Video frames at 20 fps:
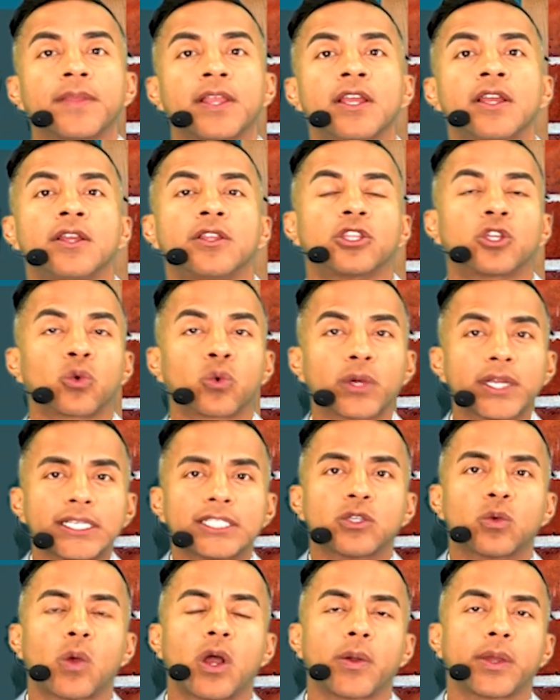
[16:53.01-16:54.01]
the
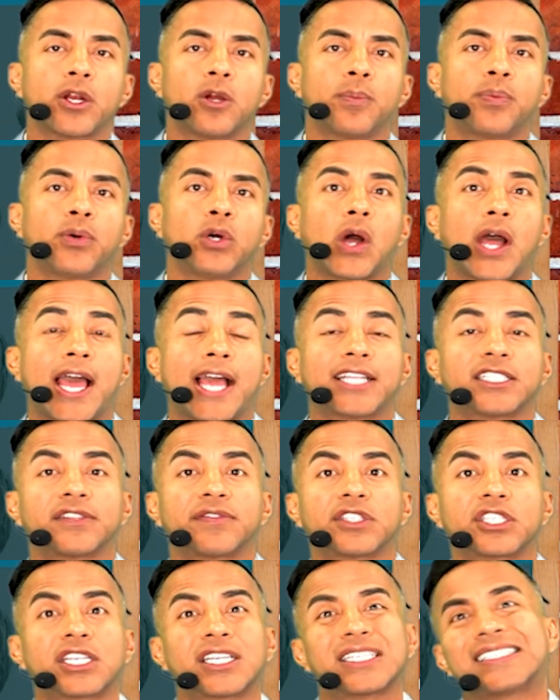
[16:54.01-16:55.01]
reason why we don't pull active
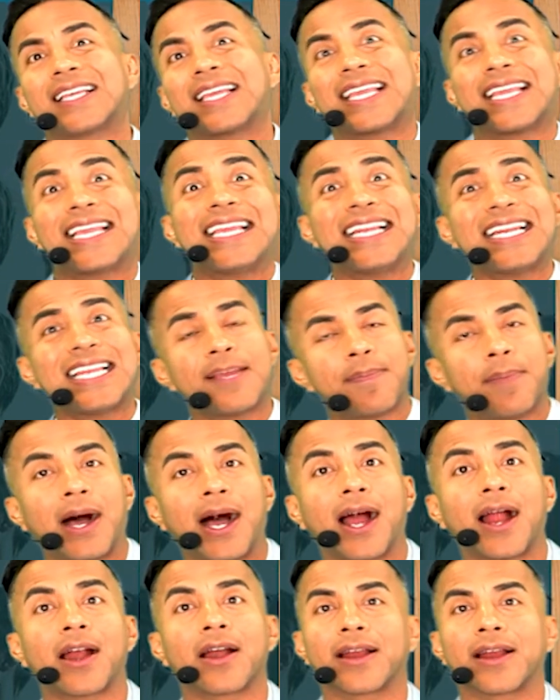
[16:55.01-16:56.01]
is because any
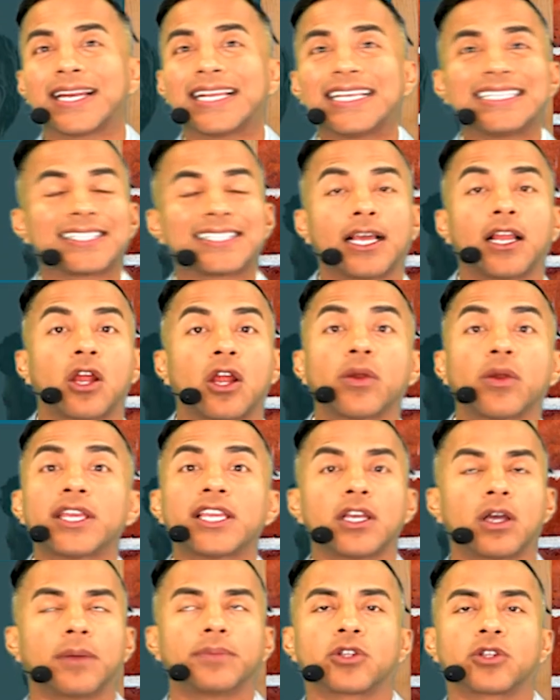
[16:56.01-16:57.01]
buyer, any
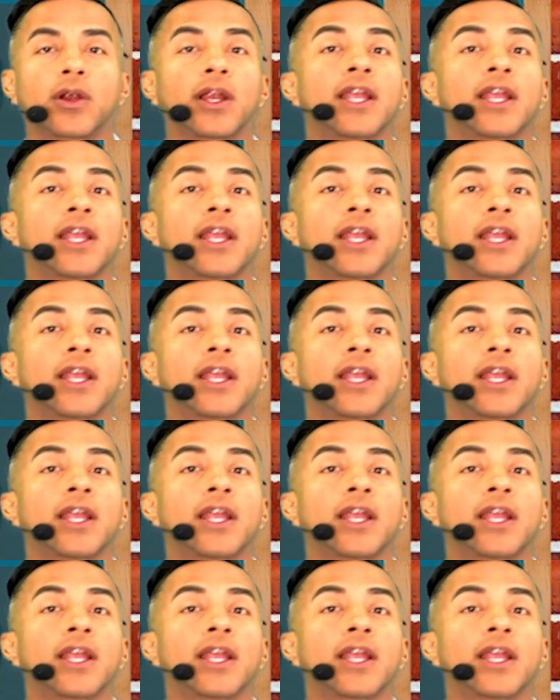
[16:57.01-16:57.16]
homeowner